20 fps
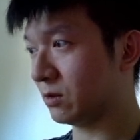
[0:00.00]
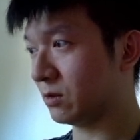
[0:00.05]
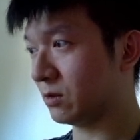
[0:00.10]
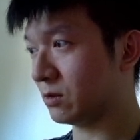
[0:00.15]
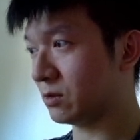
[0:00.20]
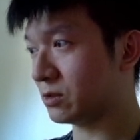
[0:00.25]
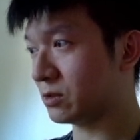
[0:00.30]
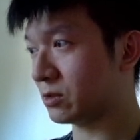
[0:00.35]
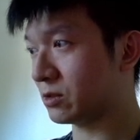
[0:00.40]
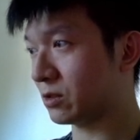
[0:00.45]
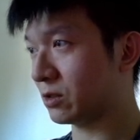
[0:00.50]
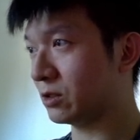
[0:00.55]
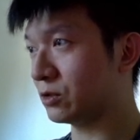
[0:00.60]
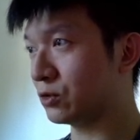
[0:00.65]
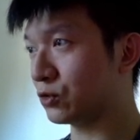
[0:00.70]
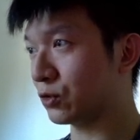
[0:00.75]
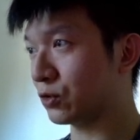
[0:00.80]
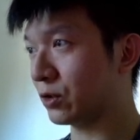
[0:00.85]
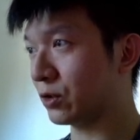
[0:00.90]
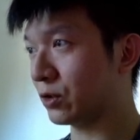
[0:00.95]
starting
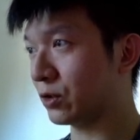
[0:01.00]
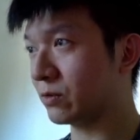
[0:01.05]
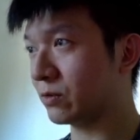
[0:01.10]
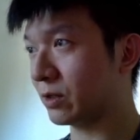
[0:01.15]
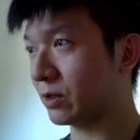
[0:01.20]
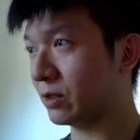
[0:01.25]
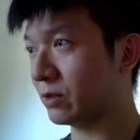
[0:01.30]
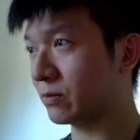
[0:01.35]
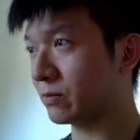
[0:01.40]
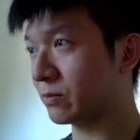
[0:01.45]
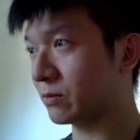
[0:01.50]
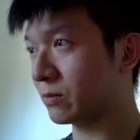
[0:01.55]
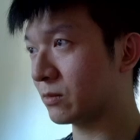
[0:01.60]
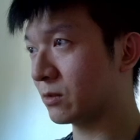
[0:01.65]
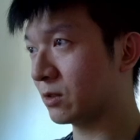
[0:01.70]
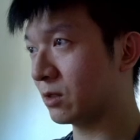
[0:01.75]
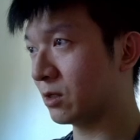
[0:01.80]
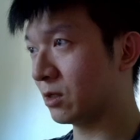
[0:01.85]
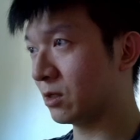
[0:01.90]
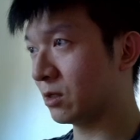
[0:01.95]
drawing, right?
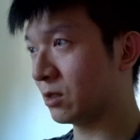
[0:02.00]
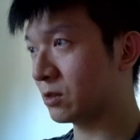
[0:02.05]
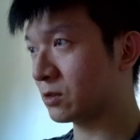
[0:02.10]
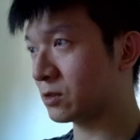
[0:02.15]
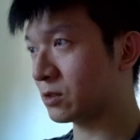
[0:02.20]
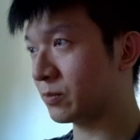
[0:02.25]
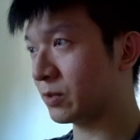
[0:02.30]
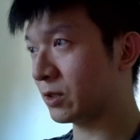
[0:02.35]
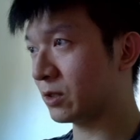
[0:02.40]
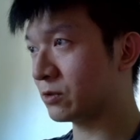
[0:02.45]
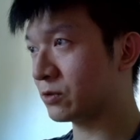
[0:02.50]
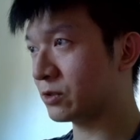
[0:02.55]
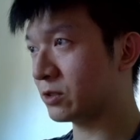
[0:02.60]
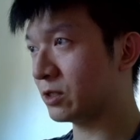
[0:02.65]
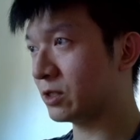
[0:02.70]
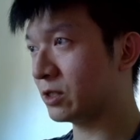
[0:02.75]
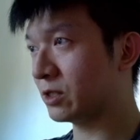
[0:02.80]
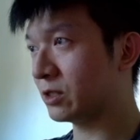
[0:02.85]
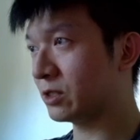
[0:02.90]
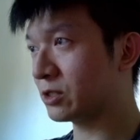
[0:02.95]

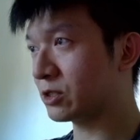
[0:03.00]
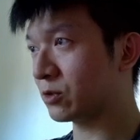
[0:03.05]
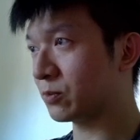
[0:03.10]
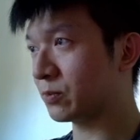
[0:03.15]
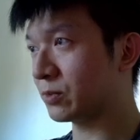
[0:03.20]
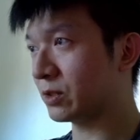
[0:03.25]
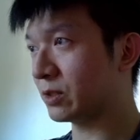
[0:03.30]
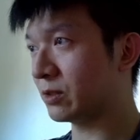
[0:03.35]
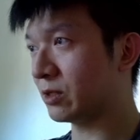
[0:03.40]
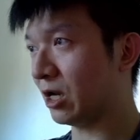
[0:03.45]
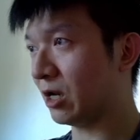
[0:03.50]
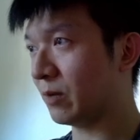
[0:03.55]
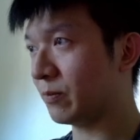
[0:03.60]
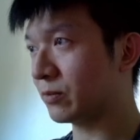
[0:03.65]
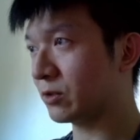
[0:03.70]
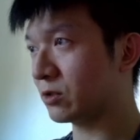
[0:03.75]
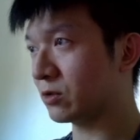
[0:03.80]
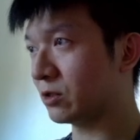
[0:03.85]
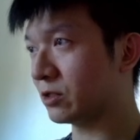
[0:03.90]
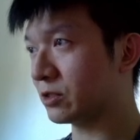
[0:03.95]
Supposedly this will be up
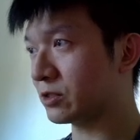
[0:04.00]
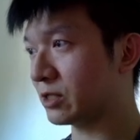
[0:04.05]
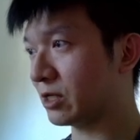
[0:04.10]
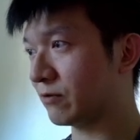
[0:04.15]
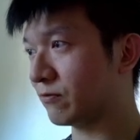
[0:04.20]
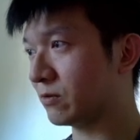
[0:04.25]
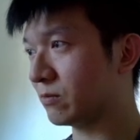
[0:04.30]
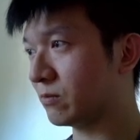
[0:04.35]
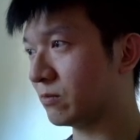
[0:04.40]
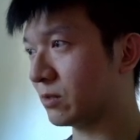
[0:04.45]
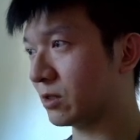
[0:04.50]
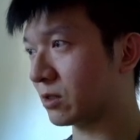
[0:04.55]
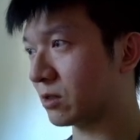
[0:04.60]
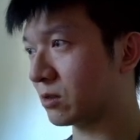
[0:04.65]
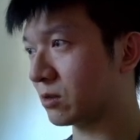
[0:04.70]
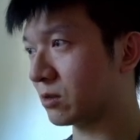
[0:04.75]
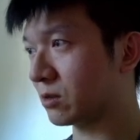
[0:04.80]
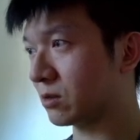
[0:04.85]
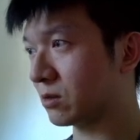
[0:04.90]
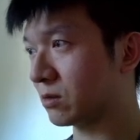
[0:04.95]
to the 7, but
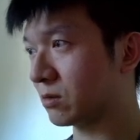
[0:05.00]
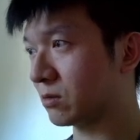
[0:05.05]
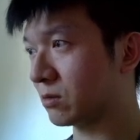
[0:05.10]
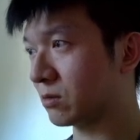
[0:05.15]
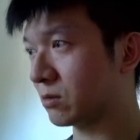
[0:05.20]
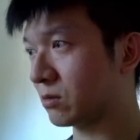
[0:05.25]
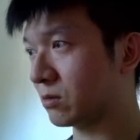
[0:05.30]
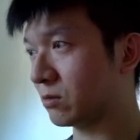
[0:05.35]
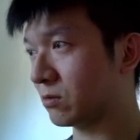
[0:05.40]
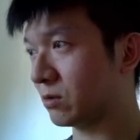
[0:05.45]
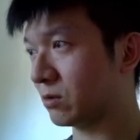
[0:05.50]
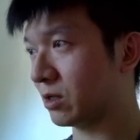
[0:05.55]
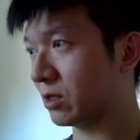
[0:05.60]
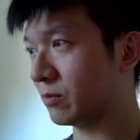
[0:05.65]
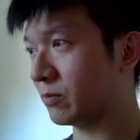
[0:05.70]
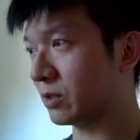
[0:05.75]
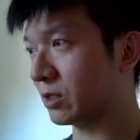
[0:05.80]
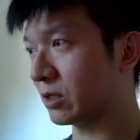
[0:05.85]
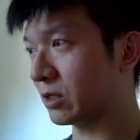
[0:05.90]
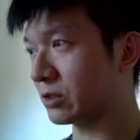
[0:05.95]
right,
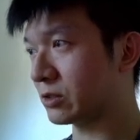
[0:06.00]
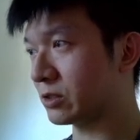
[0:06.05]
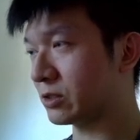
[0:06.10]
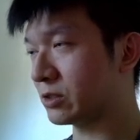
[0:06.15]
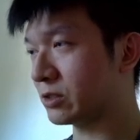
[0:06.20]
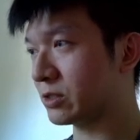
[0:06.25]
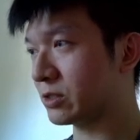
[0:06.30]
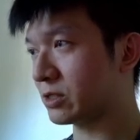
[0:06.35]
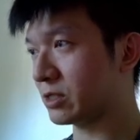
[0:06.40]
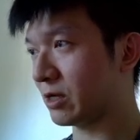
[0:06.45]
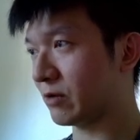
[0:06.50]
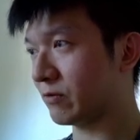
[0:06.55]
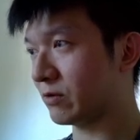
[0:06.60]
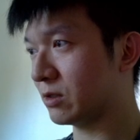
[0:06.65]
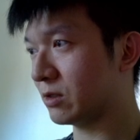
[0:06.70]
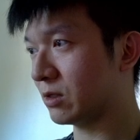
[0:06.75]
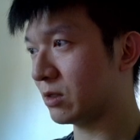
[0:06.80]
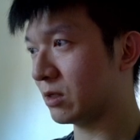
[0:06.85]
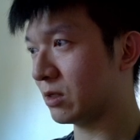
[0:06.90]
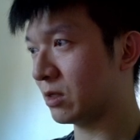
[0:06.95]
because this is 7,
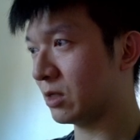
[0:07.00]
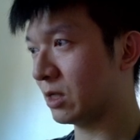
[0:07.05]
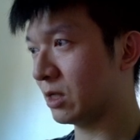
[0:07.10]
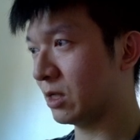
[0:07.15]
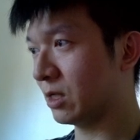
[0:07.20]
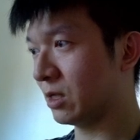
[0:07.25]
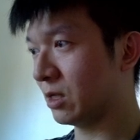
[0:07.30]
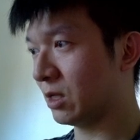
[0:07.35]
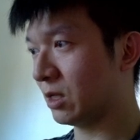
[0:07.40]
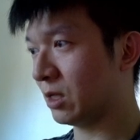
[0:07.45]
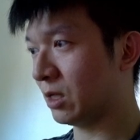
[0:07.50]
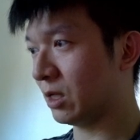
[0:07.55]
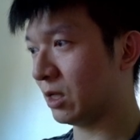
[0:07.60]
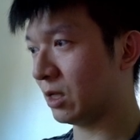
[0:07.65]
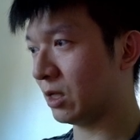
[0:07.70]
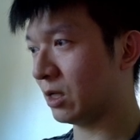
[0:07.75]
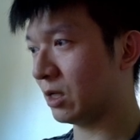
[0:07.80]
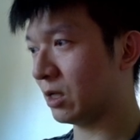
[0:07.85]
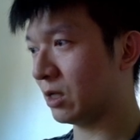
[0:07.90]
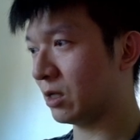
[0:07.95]

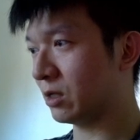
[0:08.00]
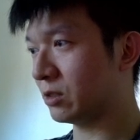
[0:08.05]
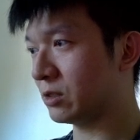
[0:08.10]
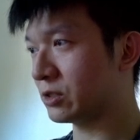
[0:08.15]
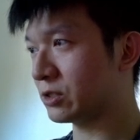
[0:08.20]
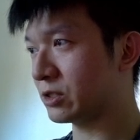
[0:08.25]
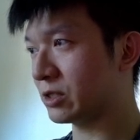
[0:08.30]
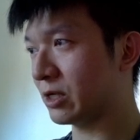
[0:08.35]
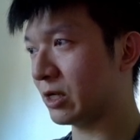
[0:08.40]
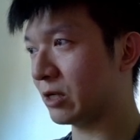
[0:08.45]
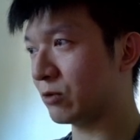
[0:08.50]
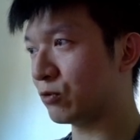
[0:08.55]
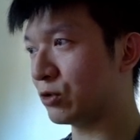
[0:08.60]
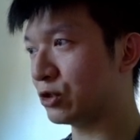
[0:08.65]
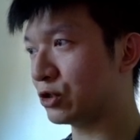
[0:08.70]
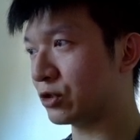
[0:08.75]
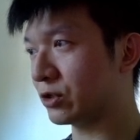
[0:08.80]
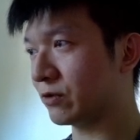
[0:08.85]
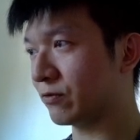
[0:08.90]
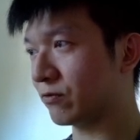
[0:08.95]
and this is not
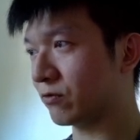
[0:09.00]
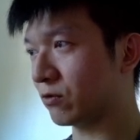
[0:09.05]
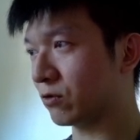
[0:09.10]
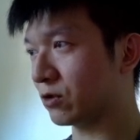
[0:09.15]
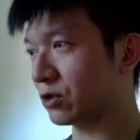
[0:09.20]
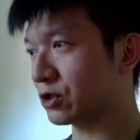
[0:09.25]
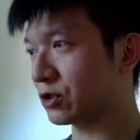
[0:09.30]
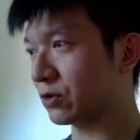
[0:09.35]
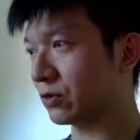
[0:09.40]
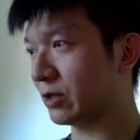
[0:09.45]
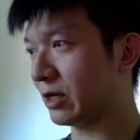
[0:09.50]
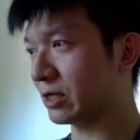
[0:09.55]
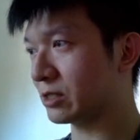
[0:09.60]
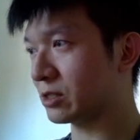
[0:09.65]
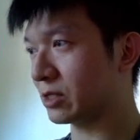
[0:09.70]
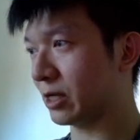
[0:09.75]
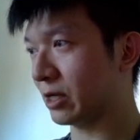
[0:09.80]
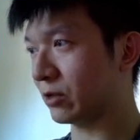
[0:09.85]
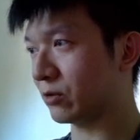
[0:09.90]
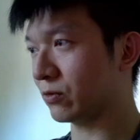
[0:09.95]
reaching the 4, so that's
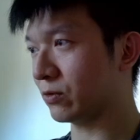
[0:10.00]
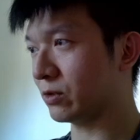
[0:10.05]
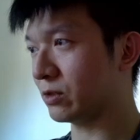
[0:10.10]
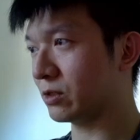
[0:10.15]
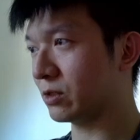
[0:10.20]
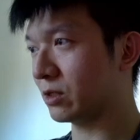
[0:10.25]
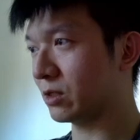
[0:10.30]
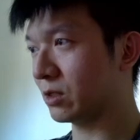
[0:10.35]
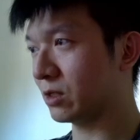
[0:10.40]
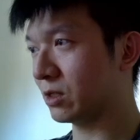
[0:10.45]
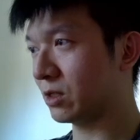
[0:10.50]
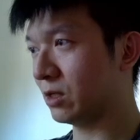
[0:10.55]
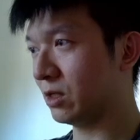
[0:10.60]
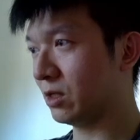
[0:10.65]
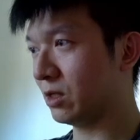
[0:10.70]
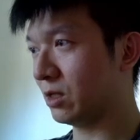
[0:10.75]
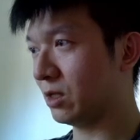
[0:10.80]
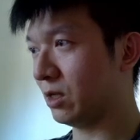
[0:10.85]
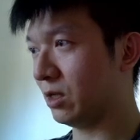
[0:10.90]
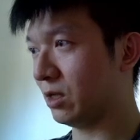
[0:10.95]
accurate.
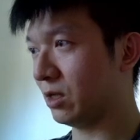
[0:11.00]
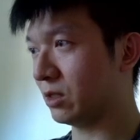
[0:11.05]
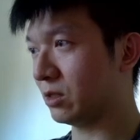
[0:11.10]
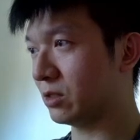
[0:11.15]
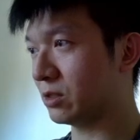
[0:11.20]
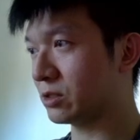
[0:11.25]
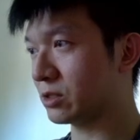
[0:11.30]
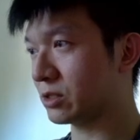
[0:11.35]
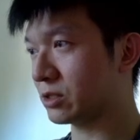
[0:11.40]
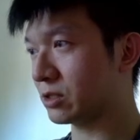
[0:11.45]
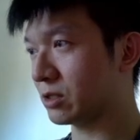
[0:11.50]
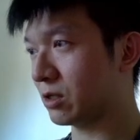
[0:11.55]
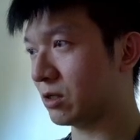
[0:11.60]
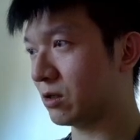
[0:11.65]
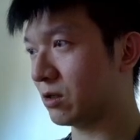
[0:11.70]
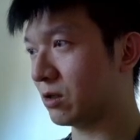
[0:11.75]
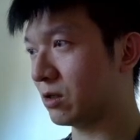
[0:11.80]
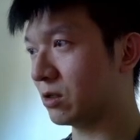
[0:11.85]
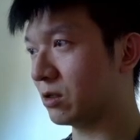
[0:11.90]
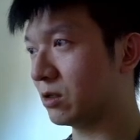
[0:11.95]
And this is
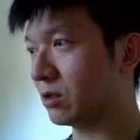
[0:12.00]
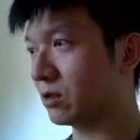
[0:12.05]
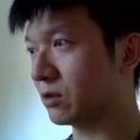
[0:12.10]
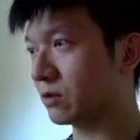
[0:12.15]
our